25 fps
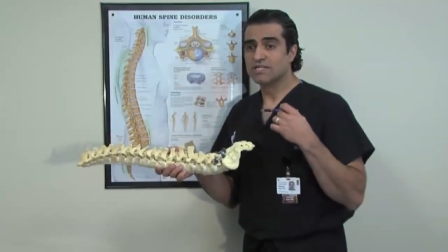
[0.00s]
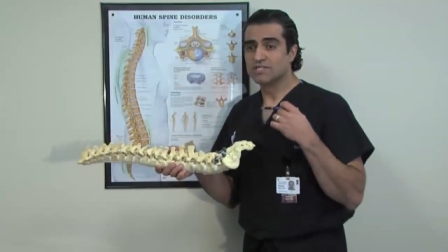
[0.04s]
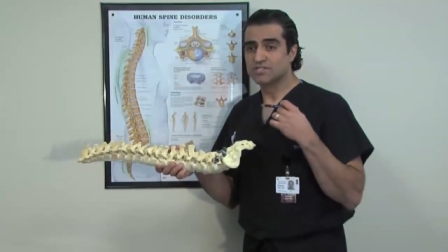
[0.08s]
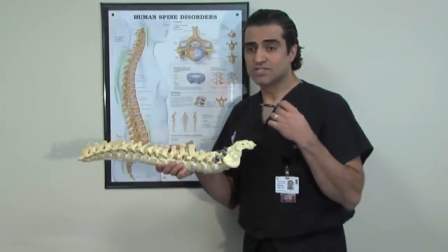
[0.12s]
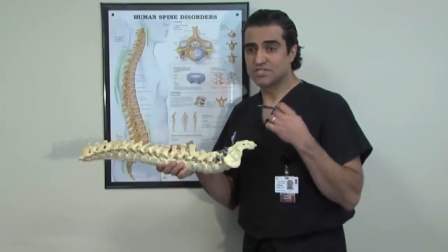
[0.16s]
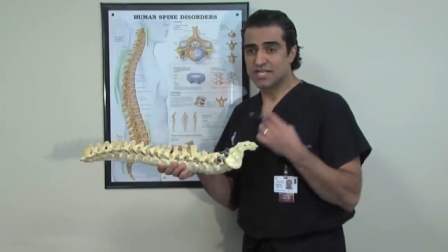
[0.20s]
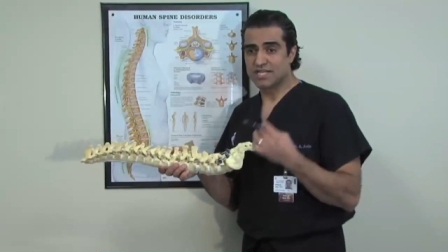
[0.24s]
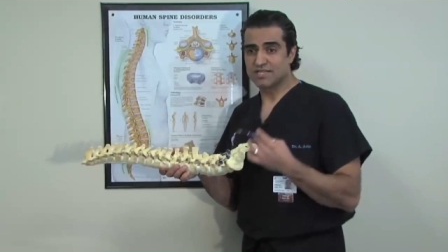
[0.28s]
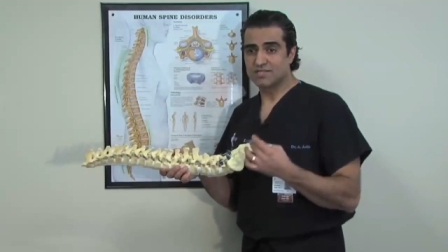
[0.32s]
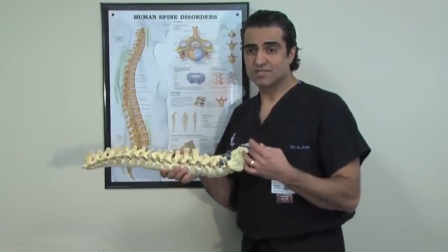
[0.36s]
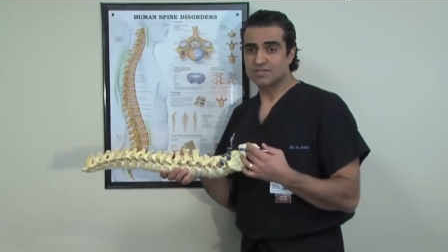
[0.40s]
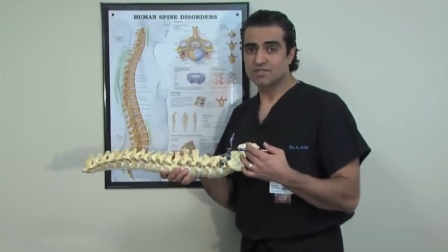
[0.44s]

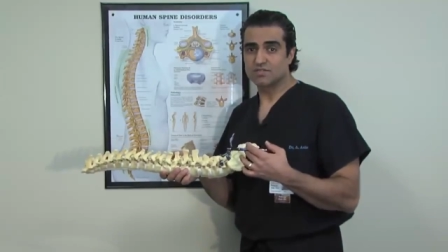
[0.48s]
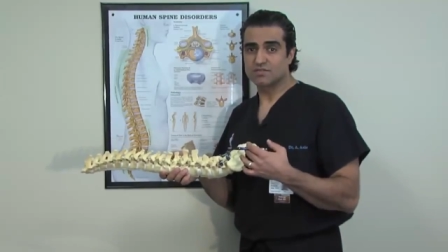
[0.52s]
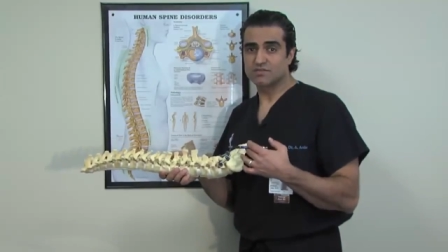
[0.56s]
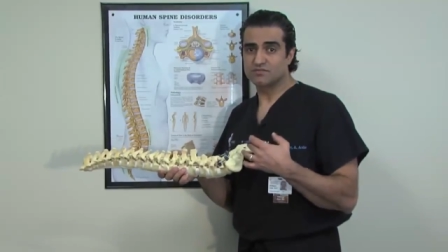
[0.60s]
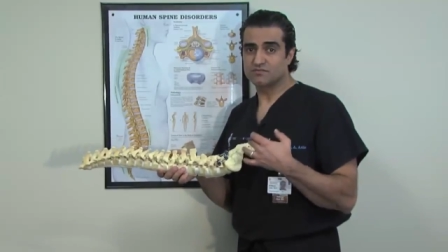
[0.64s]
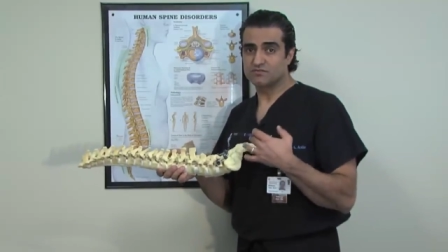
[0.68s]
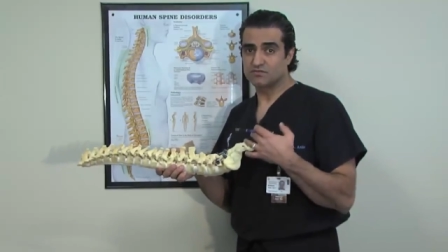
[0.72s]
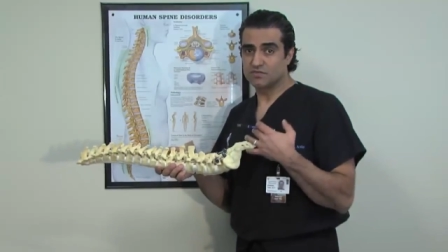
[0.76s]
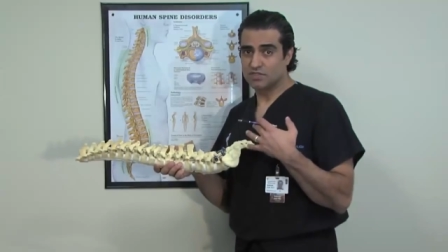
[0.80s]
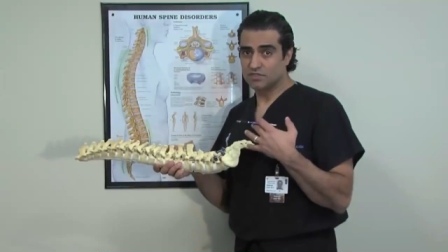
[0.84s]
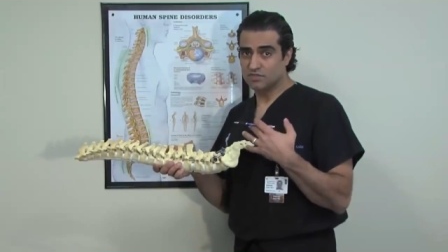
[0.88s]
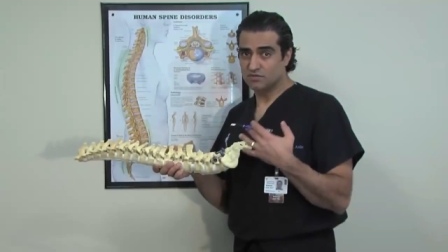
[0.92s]
chance
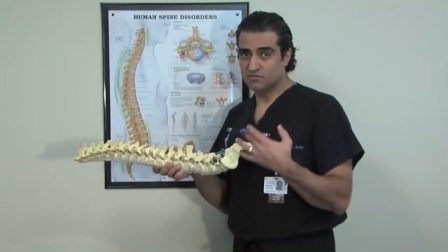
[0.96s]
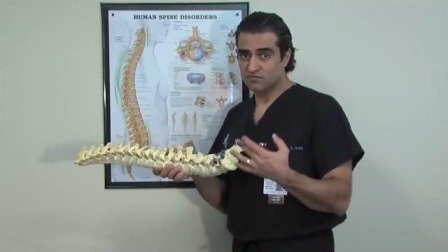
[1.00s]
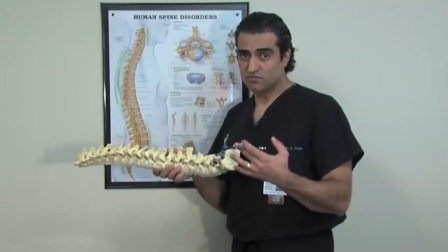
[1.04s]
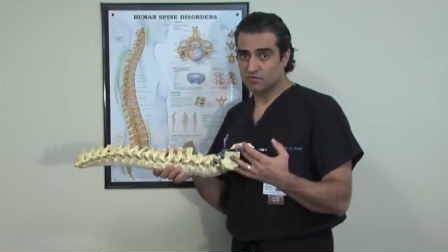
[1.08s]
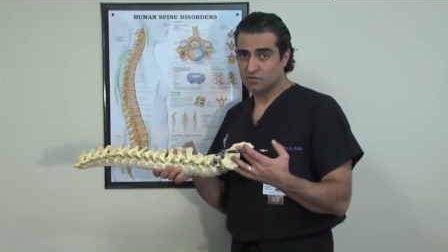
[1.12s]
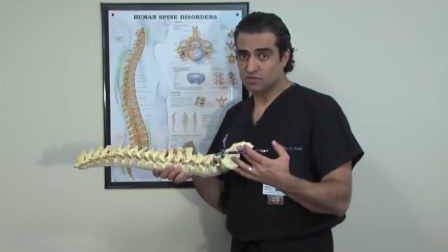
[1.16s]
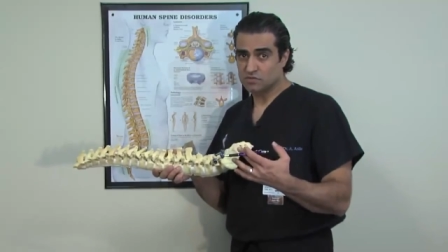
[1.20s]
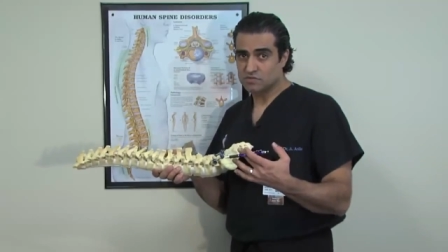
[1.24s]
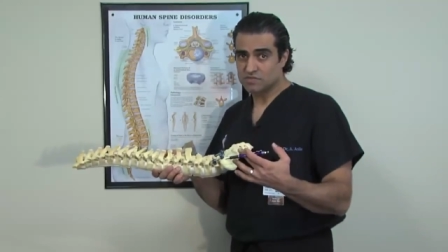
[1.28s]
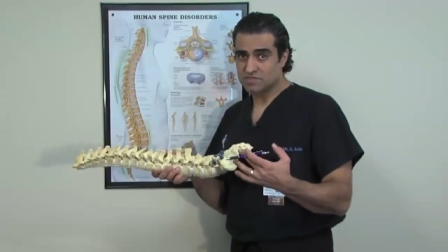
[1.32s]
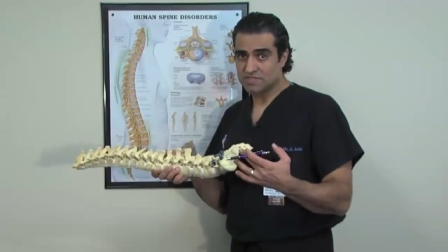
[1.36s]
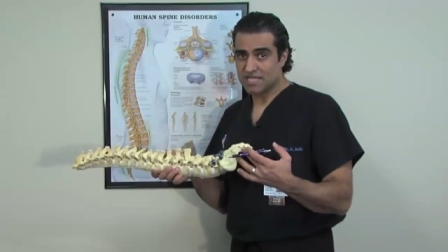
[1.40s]
of
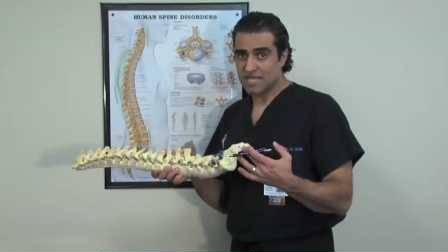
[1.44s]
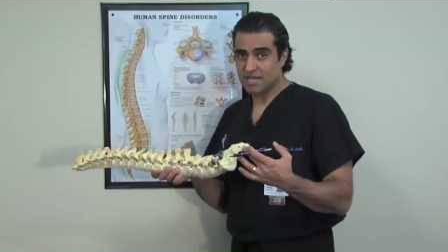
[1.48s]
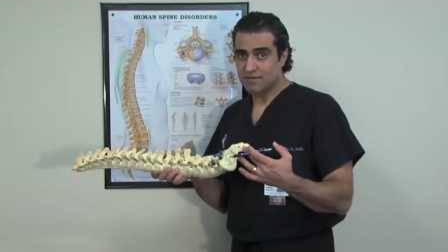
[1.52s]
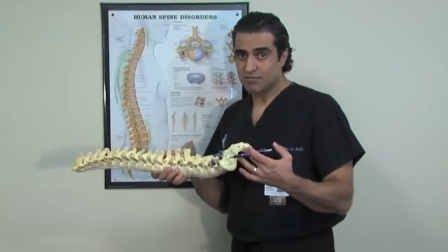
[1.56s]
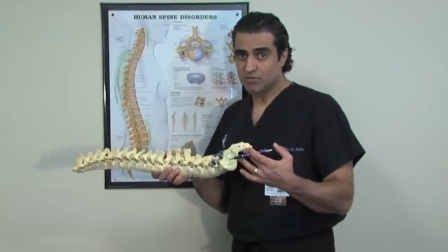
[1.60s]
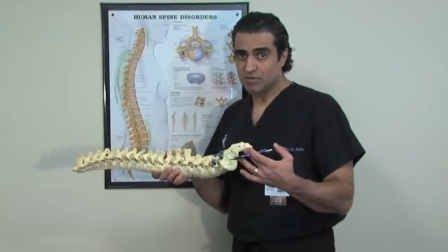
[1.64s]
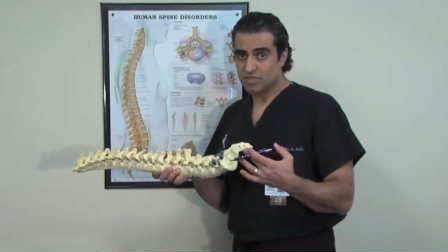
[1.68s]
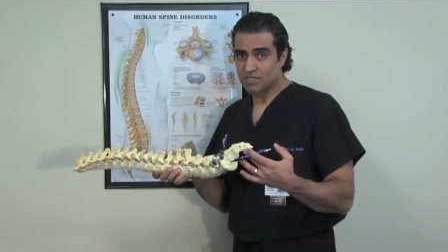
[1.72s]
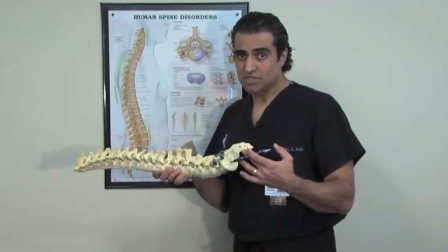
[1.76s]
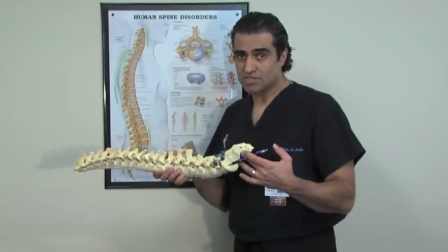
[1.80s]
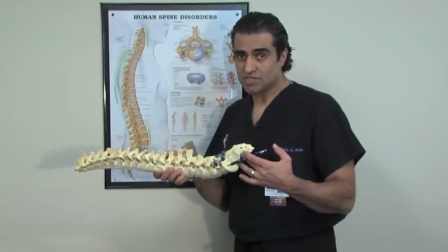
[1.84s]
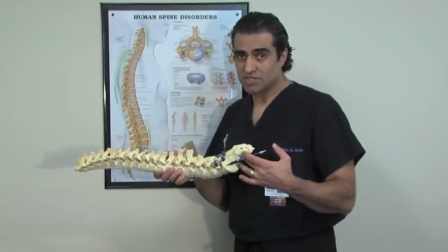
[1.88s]
radiofrequency
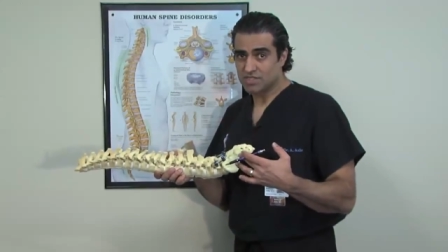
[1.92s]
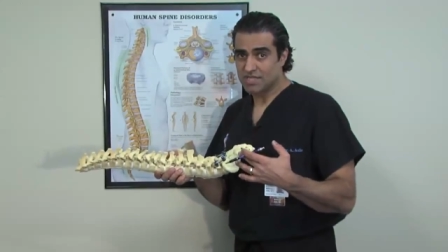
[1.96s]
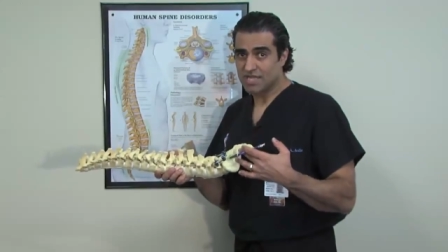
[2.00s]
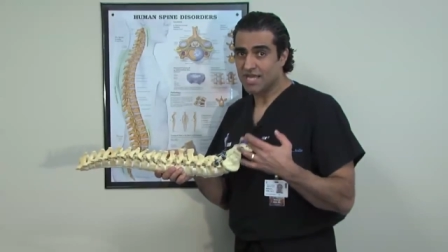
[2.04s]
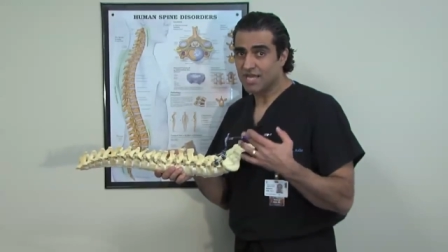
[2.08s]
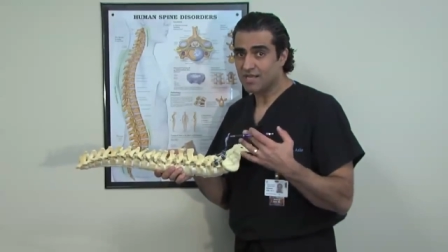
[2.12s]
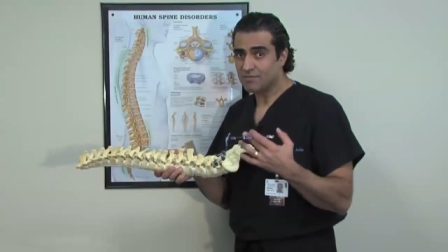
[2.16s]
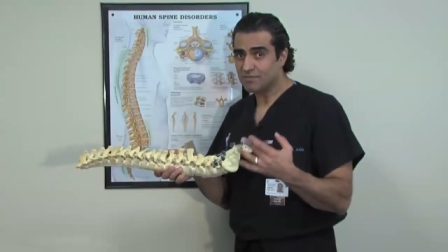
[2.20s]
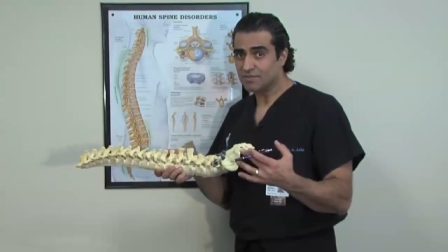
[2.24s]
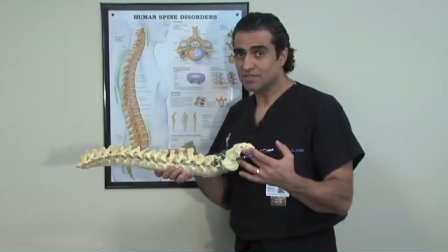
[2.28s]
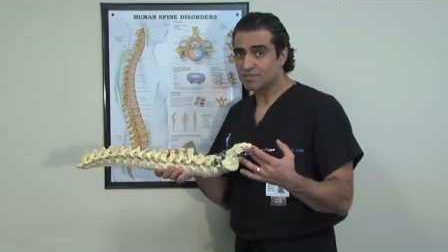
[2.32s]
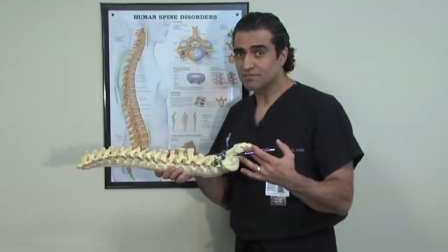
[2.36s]
ablation
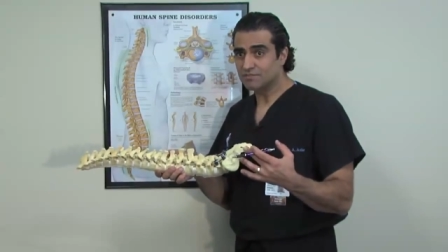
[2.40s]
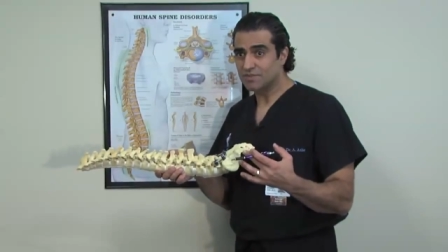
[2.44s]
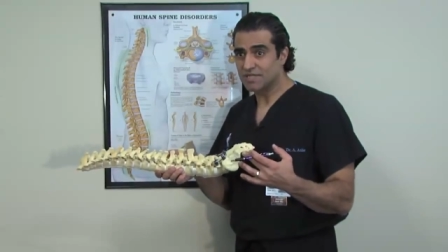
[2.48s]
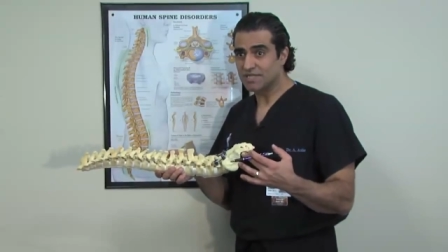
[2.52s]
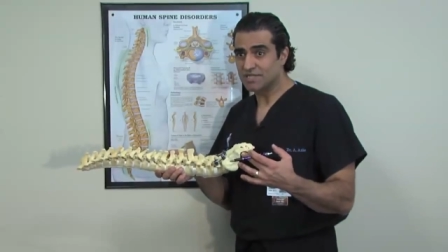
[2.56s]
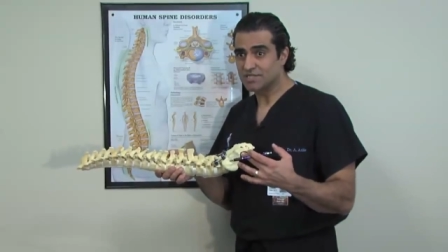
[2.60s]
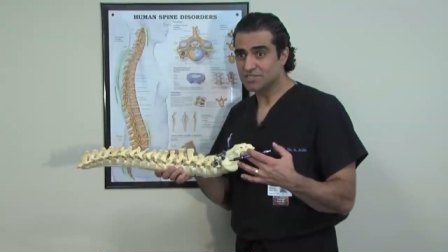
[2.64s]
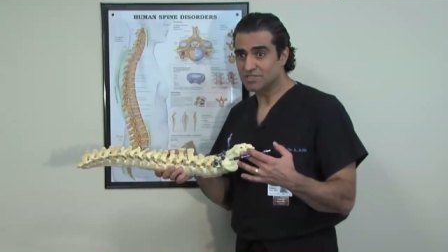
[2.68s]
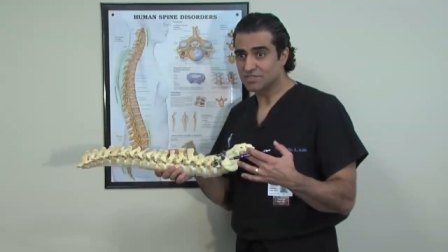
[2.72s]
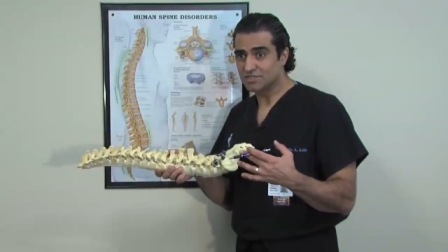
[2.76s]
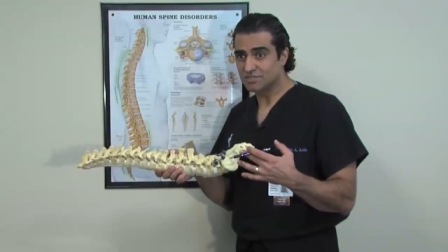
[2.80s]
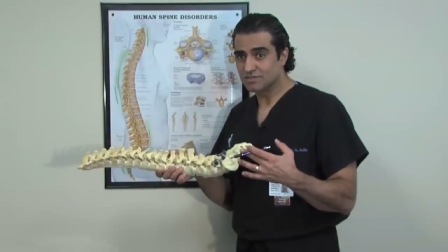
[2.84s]
helping the
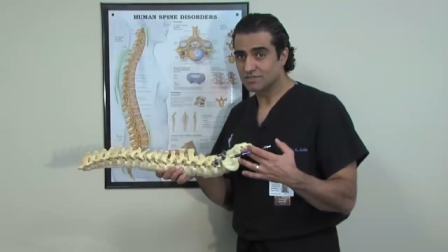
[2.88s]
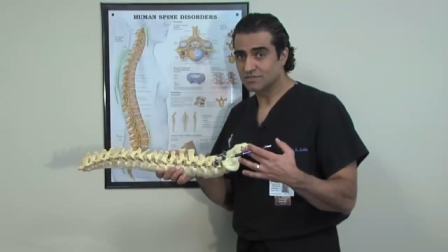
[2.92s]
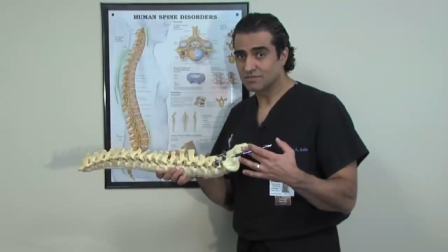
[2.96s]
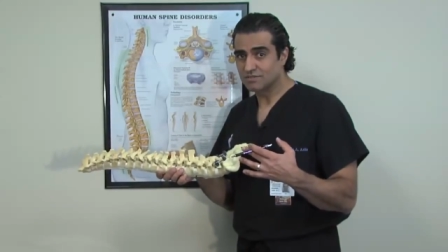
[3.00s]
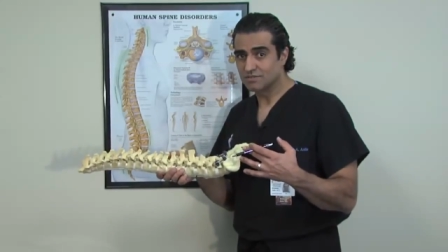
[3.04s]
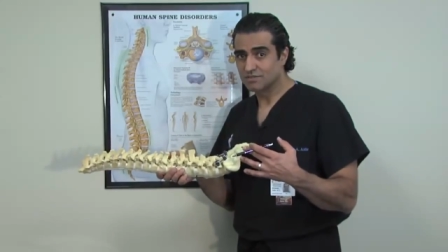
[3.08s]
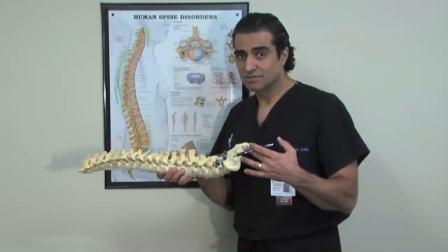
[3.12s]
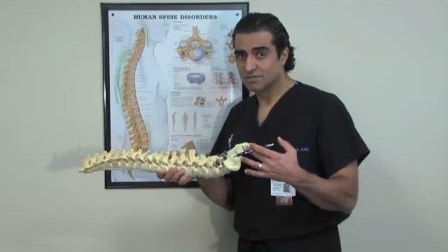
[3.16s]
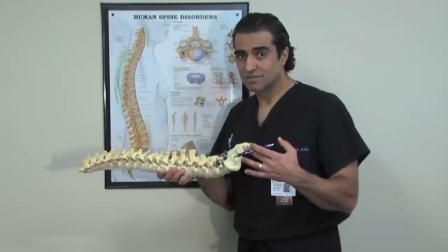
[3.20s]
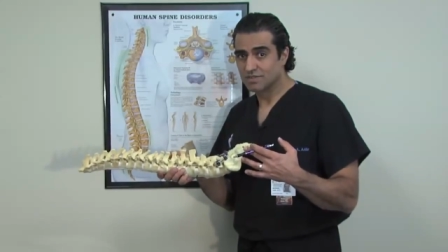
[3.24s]
patient